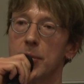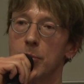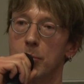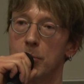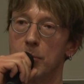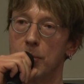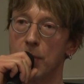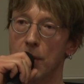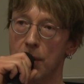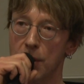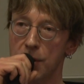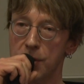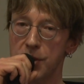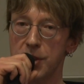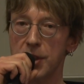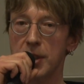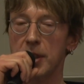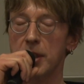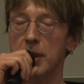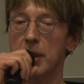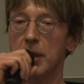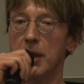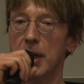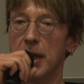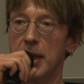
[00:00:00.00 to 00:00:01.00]

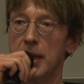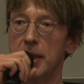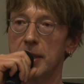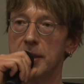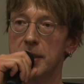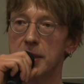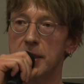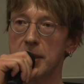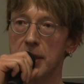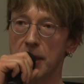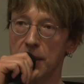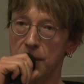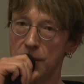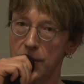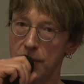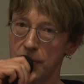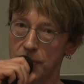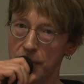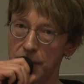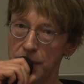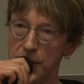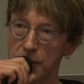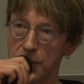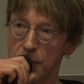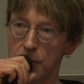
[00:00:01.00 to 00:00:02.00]
marginalized
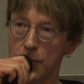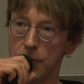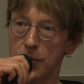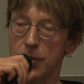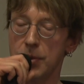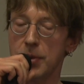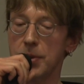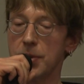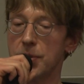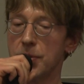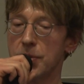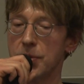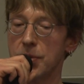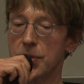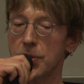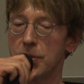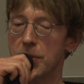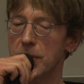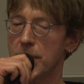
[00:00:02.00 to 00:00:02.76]
individuals.